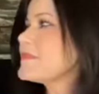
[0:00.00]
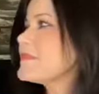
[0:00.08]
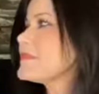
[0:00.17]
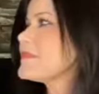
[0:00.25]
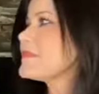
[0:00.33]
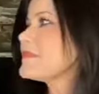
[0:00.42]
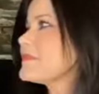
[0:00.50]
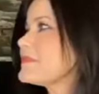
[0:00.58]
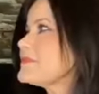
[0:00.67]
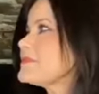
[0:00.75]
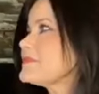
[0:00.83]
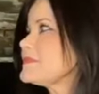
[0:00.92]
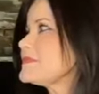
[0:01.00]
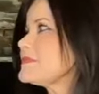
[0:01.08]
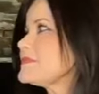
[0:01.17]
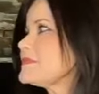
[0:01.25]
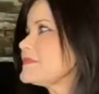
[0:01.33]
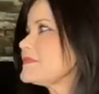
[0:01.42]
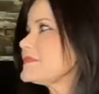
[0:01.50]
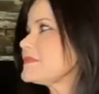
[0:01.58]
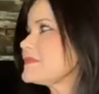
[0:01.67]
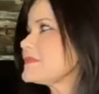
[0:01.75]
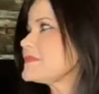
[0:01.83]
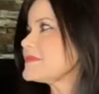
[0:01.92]

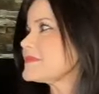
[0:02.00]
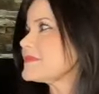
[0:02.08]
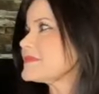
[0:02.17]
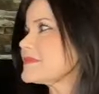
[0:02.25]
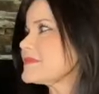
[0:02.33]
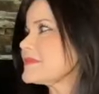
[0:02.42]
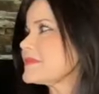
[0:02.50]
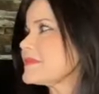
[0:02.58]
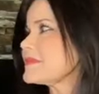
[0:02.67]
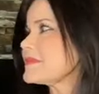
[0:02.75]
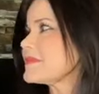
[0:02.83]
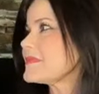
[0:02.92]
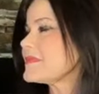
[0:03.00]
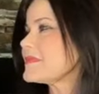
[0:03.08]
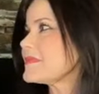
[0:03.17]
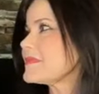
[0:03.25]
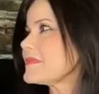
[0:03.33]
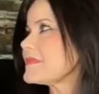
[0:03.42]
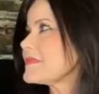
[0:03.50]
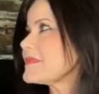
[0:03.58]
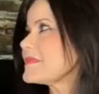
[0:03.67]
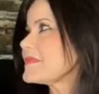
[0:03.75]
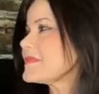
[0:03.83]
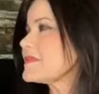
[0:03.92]

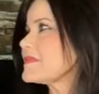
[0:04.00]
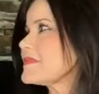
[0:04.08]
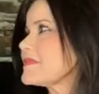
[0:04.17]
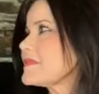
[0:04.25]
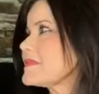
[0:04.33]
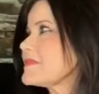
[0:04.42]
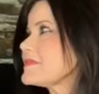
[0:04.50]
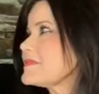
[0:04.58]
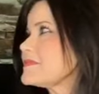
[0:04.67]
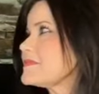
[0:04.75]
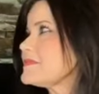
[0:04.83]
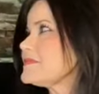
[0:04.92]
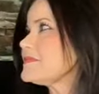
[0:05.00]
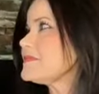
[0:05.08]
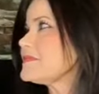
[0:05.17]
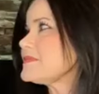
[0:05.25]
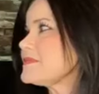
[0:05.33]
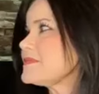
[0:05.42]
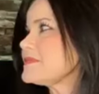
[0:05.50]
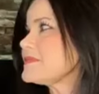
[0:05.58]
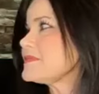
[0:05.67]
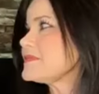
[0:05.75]
The person shown says nothing.